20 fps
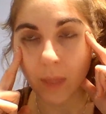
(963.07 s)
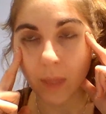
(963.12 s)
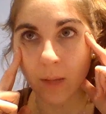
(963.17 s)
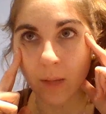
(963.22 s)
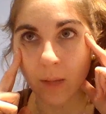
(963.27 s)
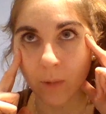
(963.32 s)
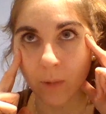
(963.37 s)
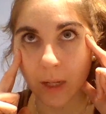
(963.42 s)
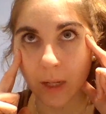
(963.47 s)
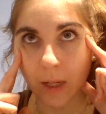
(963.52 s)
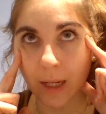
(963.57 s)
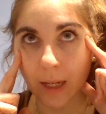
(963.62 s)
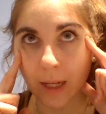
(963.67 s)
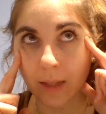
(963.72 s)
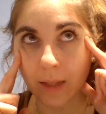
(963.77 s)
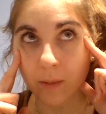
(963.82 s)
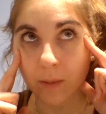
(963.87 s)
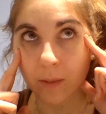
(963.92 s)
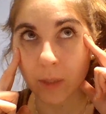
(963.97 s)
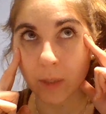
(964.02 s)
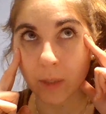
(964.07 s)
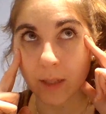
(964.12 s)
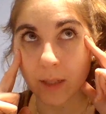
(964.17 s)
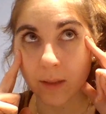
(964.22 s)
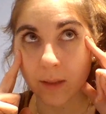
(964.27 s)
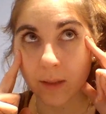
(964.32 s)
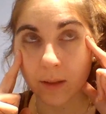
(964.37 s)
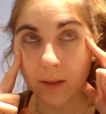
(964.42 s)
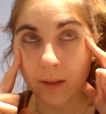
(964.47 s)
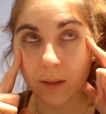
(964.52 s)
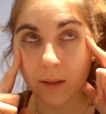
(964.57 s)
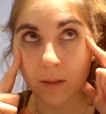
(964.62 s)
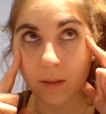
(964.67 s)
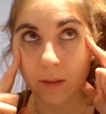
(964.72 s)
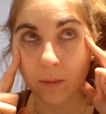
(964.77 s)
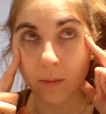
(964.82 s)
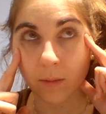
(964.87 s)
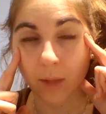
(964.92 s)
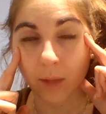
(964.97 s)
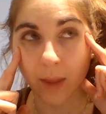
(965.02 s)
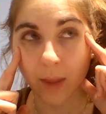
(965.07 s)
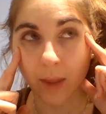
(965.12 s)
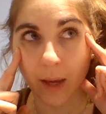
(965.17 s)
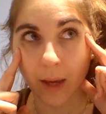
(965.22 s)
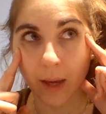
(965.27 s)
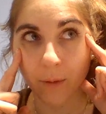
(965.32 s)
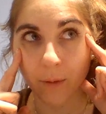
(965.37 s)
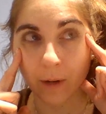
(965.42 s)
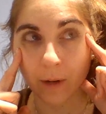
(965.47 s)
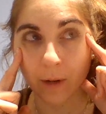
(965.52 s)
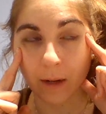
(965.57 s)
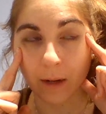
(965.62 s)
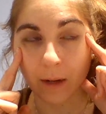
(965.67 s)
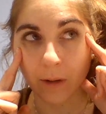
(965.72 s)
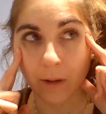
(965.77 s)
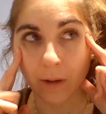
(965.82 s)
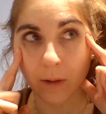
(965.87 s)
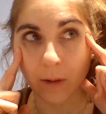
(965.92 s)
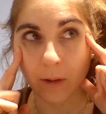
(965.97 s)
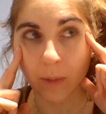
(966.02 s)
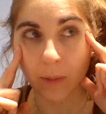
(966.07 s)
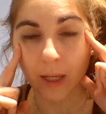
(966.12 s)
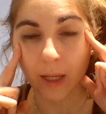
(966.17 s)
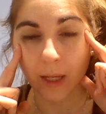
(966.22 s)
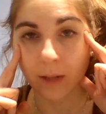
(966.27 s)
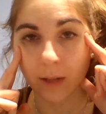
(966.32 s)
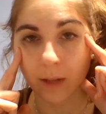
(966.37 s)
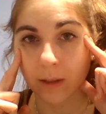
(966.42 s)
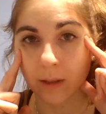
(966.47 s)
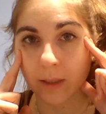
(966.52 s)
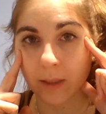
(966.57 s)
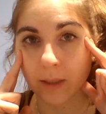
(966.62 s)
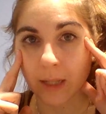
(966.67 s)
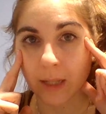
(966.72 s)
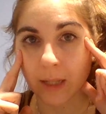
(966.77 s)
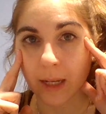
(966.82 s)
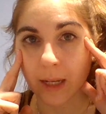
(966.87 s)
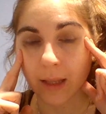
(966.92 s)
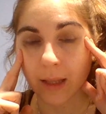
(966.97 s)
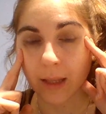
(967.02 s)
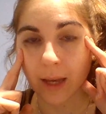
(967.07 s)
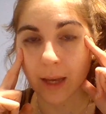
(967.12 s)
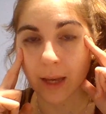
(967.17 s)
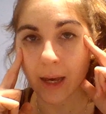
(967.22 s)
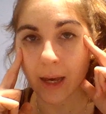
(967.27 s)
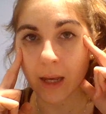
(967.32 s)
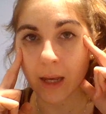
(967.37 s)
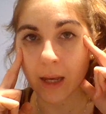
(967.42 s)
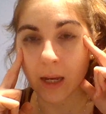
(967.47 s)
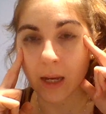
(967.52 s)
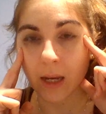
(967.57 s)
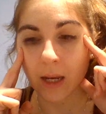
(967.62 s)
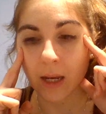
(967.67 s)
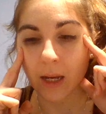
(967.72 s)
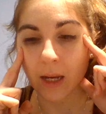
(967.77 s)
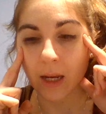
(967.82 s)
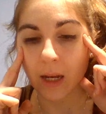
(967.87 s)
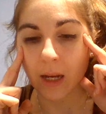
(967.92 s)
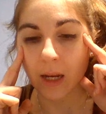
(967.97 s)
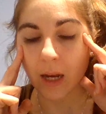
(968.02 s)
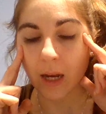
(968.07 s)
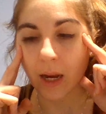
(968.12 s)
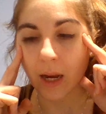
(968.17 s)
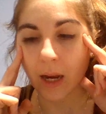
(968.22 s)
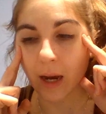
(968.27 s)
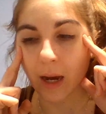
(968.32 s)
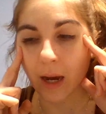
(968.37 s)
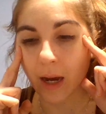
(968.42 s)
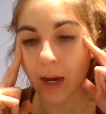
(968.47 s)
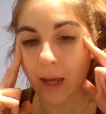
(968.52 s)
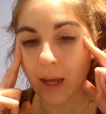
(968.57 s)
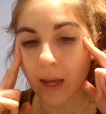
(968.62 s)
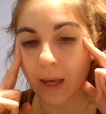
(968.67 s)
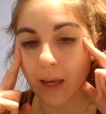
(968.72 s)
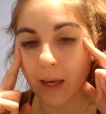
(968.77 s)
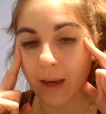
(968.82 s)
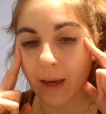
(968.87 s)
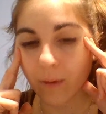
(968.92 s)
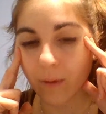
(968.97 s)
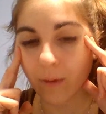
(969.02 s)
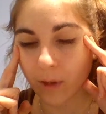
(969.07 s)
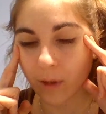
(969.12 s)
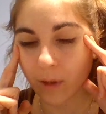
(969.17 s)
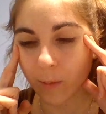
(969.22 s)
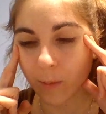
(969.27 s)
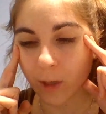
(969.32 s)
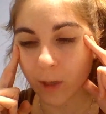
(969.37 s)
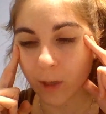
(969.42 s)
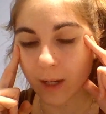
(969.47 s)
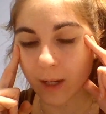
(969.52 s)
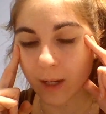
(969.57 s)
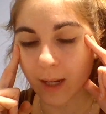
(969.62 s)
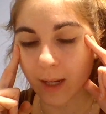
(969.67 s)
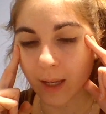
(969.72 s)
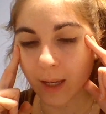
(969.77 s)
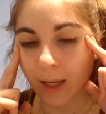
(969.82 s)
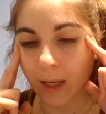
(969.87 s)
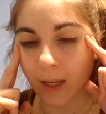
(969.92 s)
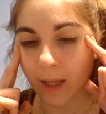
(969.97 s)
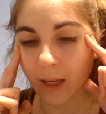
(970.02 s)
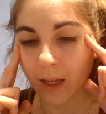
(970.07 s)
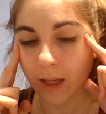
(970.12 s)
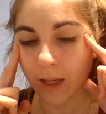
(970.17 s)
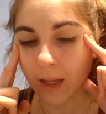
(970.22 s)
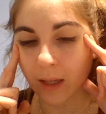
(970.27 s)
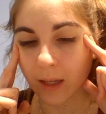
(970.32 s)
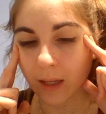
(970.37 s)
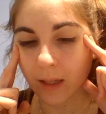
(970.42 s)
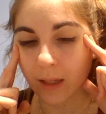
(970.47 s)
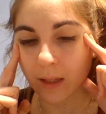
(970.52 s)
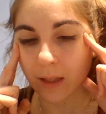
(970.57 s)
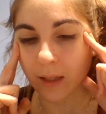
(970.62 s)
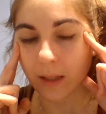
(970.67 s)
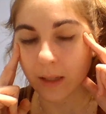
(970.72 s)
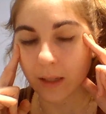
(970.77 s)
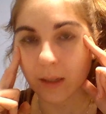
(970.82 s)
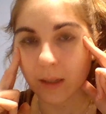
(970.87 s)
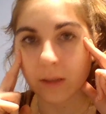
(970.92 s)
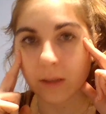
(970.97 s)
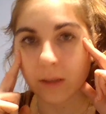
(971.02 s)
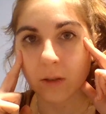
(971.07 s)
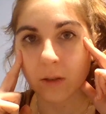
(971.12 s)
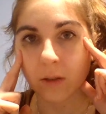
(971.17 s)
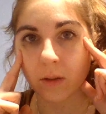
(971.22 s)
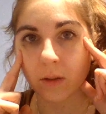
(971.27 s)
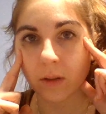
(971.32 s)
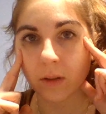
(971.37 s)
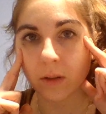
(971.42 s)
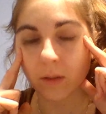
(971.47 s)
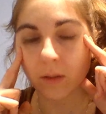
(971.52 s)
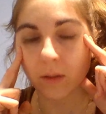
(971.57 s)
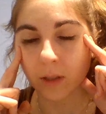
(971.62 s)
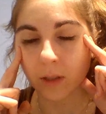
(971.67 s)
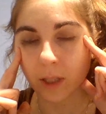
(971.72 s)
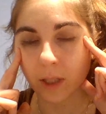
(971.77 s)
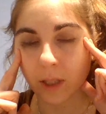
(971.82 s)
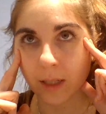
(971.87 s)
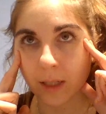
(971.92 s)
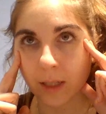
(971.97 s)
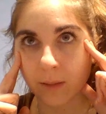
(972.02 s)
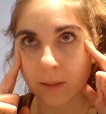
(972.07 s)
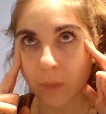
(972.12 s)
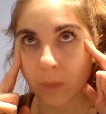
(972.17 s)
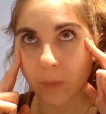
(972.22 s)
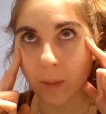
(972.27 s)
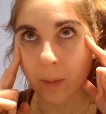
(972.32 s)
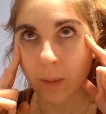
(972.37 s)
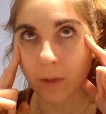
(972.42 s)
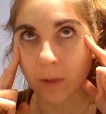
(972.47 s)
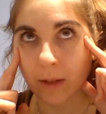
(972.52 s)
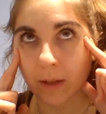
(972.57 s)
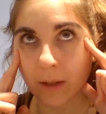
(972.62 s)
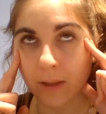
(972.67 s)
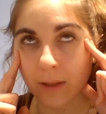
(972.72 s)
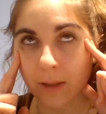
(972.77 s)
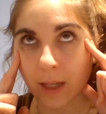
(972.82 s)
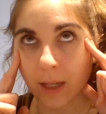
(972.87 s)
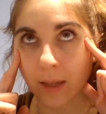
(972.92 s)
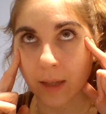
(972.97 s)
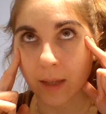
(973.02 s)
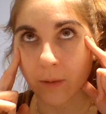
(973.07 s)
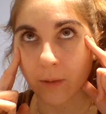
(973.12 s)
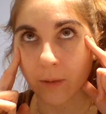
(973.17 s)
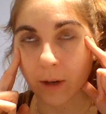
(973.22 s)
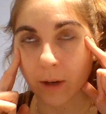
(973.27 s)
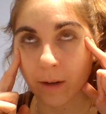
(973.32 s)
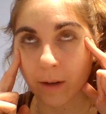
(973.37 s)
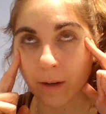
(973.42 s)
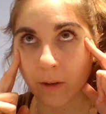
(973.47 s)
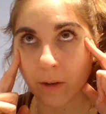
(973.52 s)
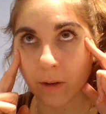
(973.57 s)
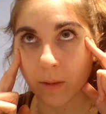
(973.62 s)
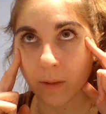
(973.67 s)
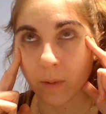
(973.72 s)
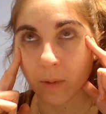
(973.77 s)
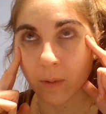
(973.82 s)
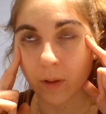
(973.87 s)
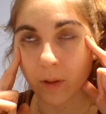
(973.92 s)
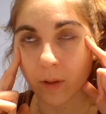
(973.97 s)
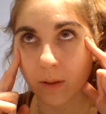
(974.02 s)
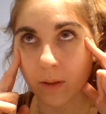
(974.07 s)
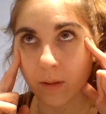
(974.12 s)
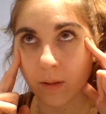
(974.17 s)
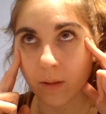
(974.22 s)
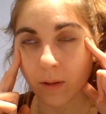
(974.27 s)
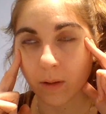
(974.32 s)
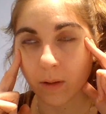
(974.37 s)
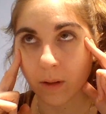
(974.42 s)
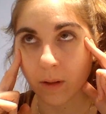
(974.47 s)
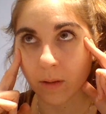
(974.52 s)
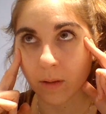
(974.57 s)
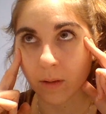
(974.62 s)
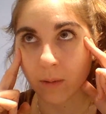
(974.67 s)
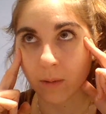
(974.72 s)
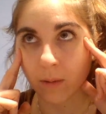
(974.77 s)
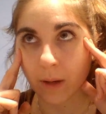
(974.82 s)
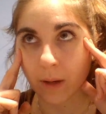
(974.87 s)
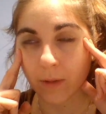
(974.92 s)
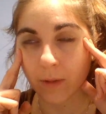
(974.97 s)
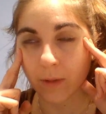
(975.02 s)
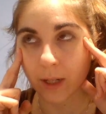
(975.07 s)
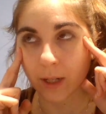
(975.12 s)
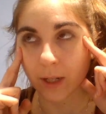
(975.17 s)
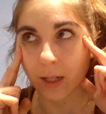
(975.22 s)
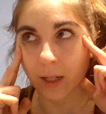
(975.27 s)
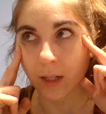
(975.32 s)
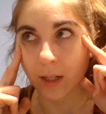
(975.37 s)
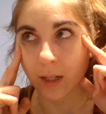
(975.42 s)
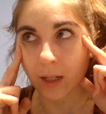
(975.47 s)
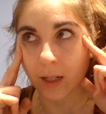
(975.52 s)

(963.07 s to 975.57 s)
what I experienced with that friend group, I understand that not everybody is, or just people outside the friend group, or whoever,